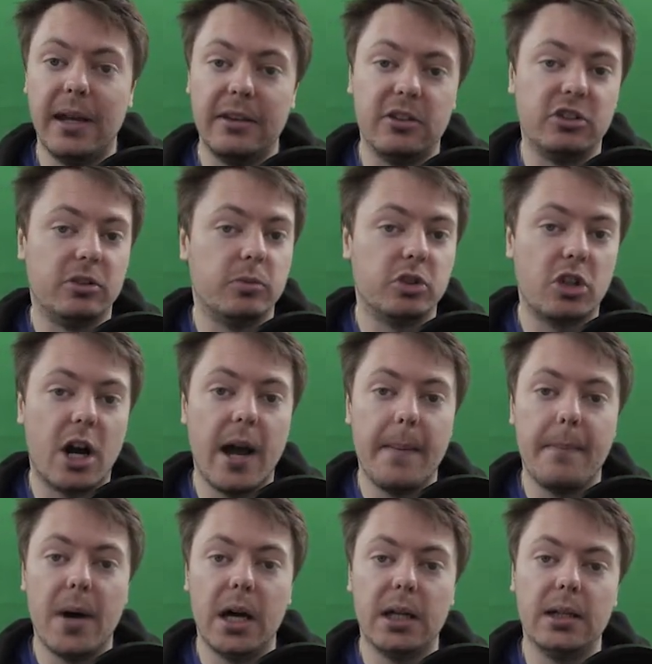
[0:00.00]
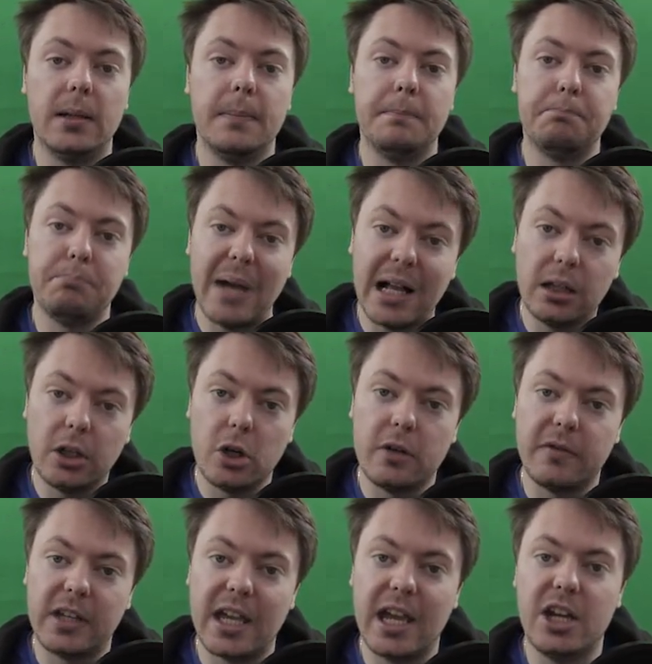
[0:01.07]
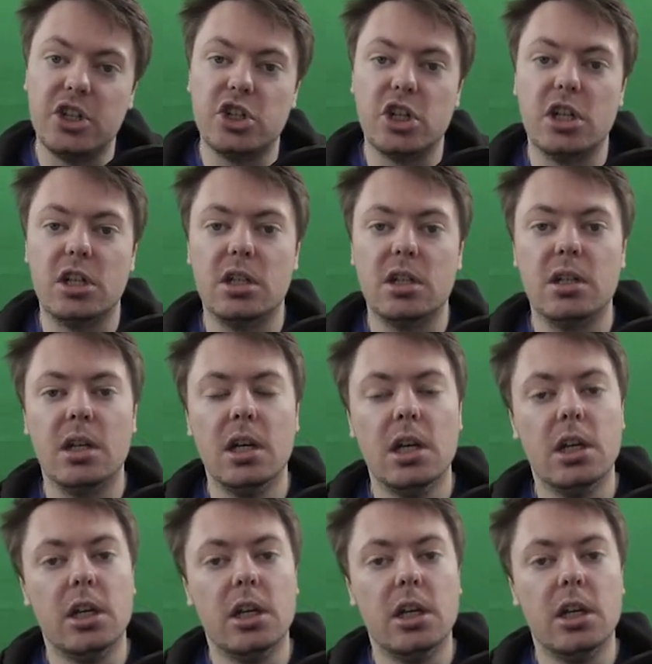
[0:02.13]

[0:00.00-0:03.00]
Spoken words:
hit the subscribe button, bell notification,